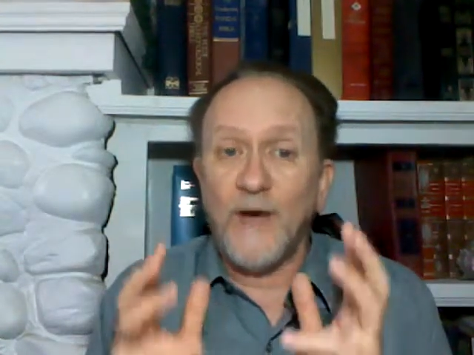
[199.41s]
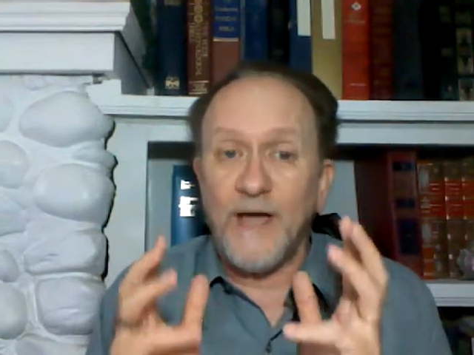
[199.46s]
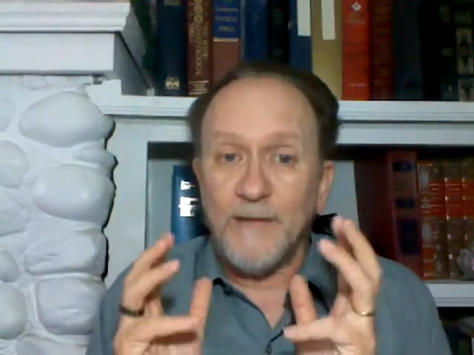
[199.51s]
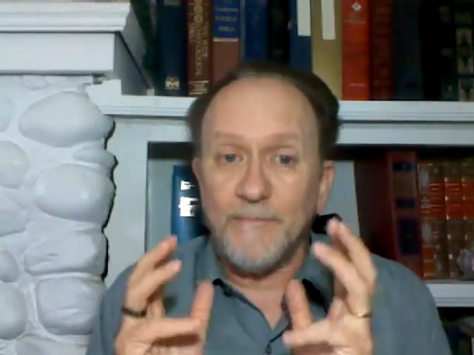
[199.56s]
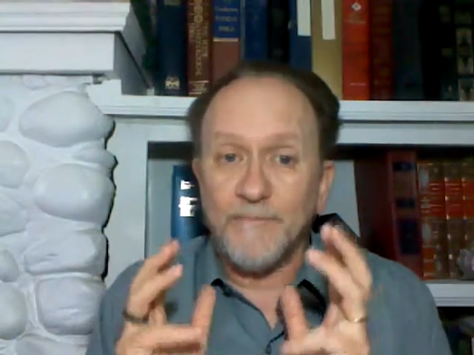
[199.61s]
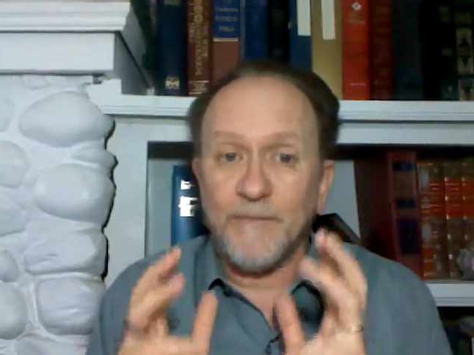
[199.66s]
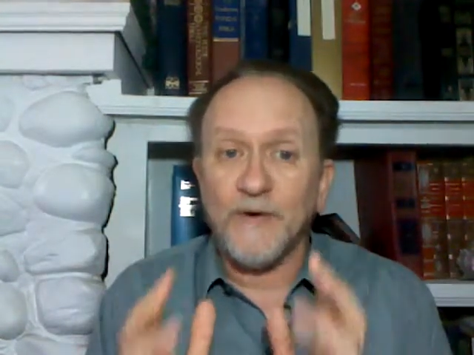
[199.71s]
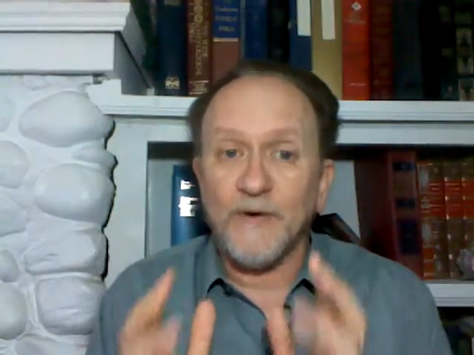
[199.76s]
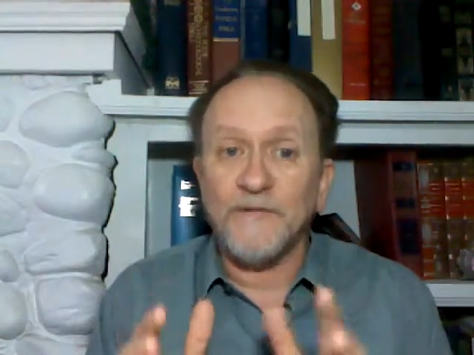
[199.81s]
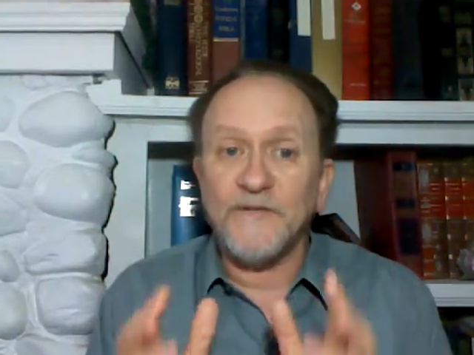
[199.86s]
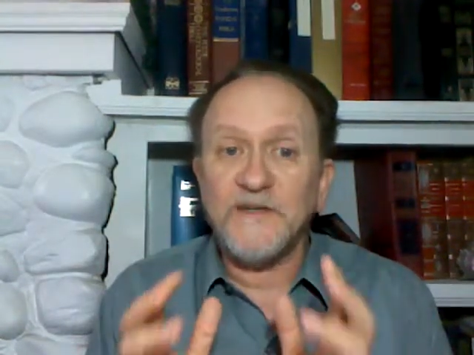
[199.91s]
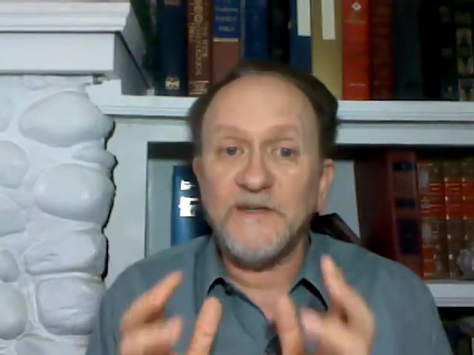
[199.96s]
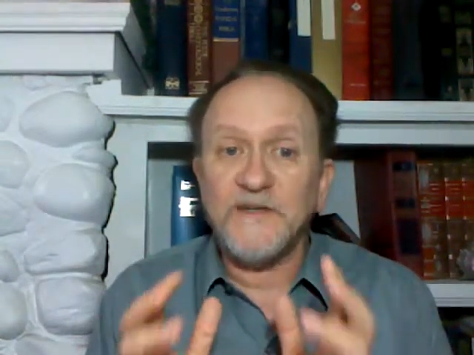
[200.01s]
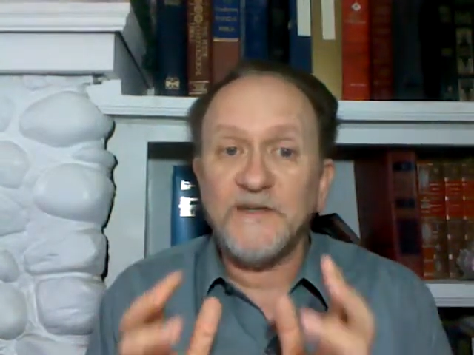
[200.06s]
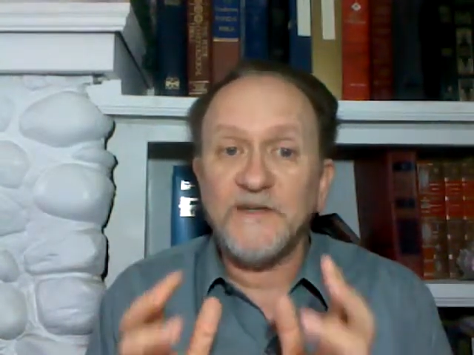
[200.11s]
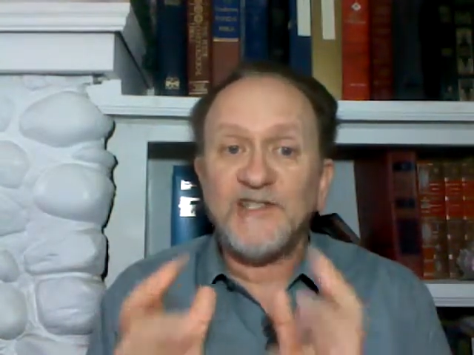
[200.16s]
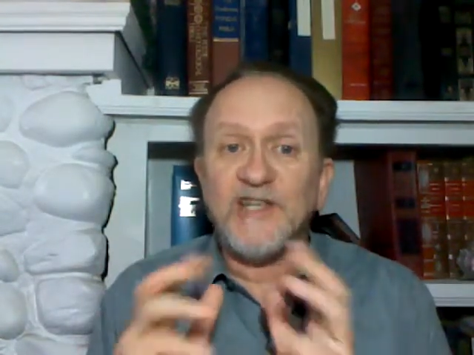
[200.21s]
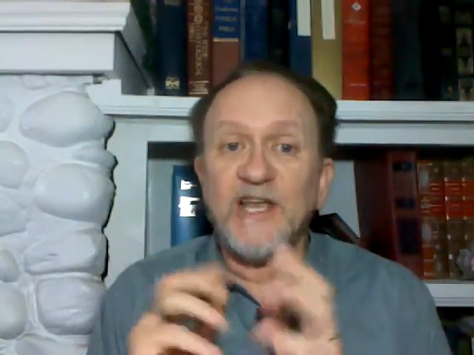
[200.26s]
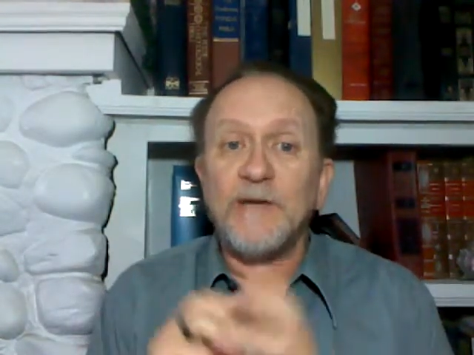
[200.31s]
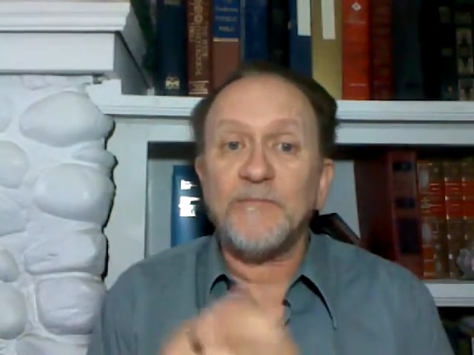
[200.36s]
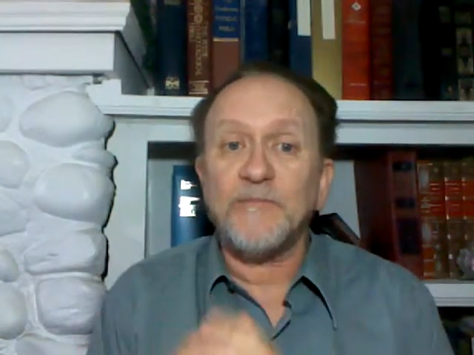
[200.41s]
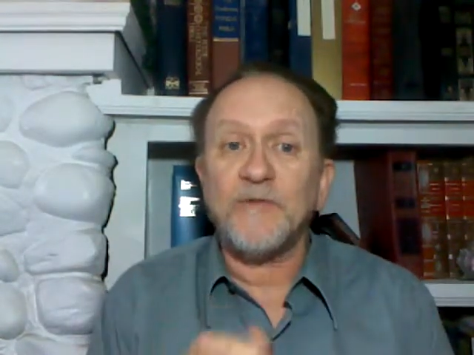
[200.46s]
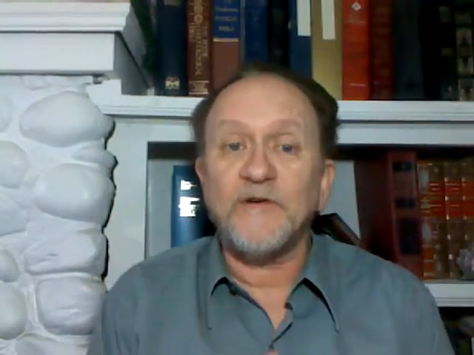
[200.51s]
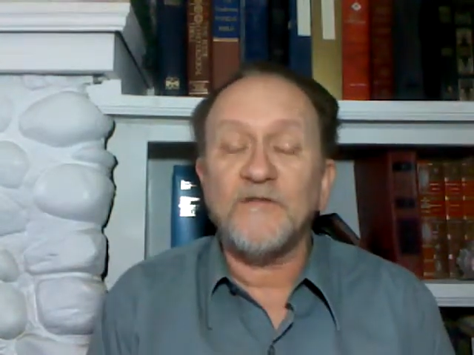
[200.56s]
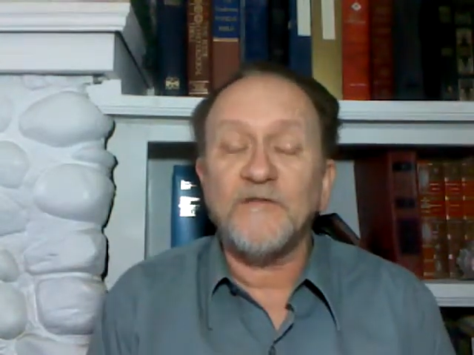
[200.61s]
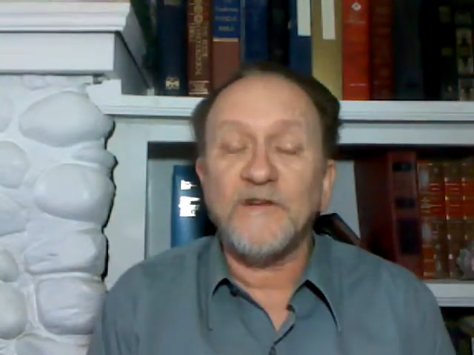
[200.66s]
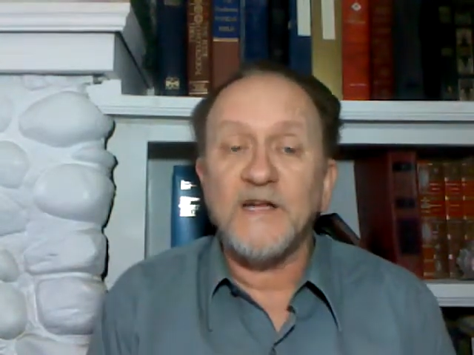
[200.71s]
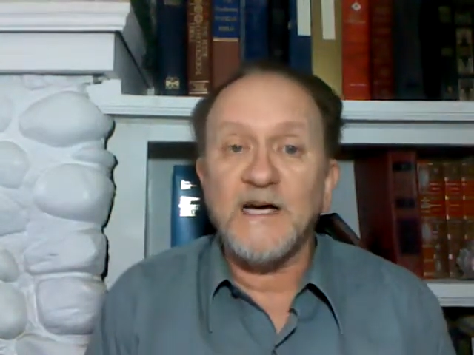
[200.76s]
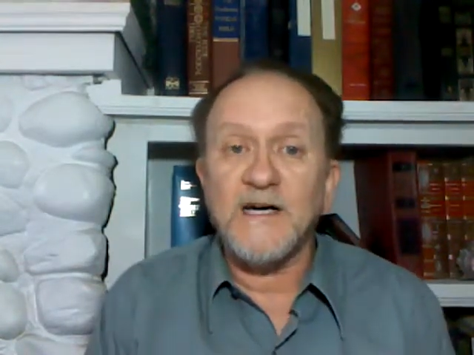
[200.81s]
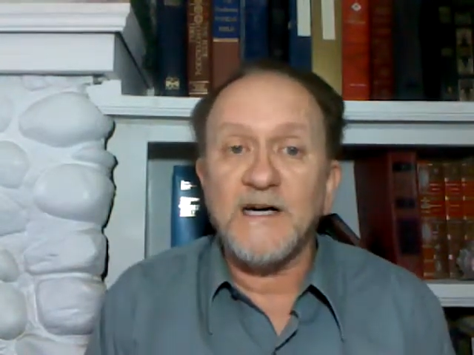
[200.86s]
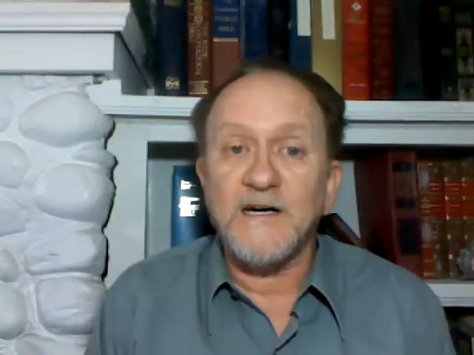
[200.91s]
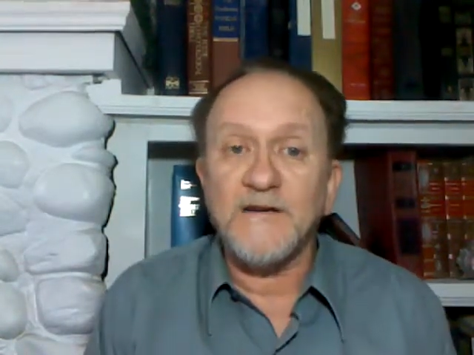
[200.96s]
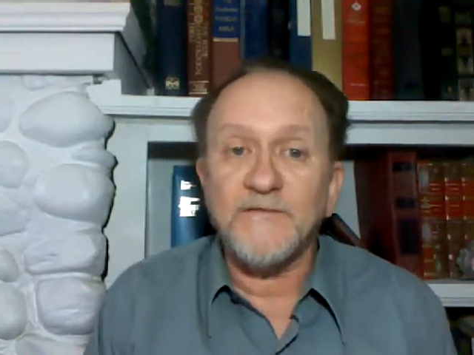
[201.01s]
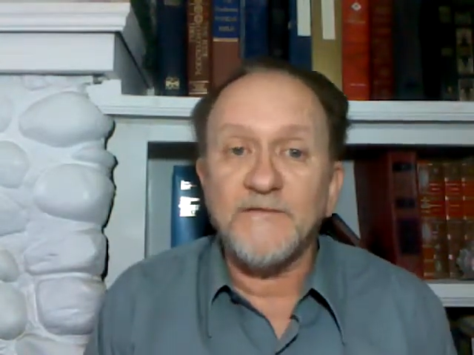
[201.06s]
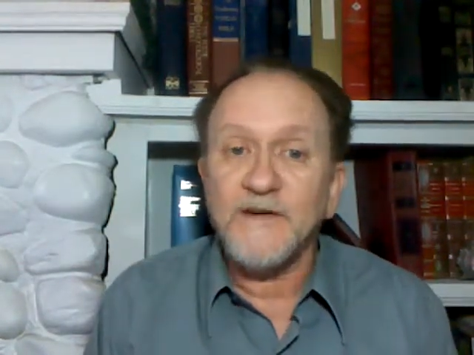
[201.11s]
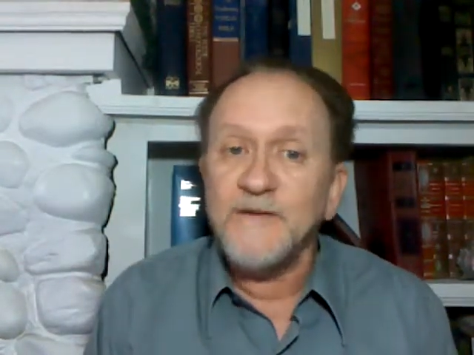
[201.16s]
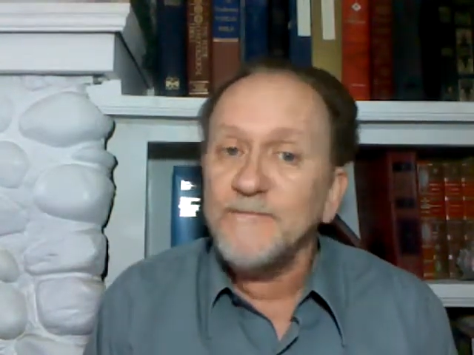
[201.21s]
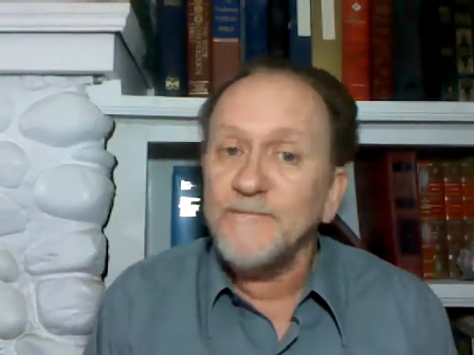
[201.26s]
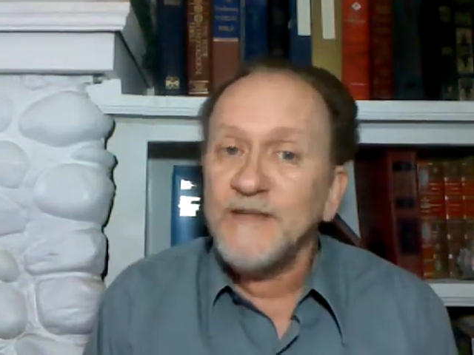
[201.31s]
a perfect example of love.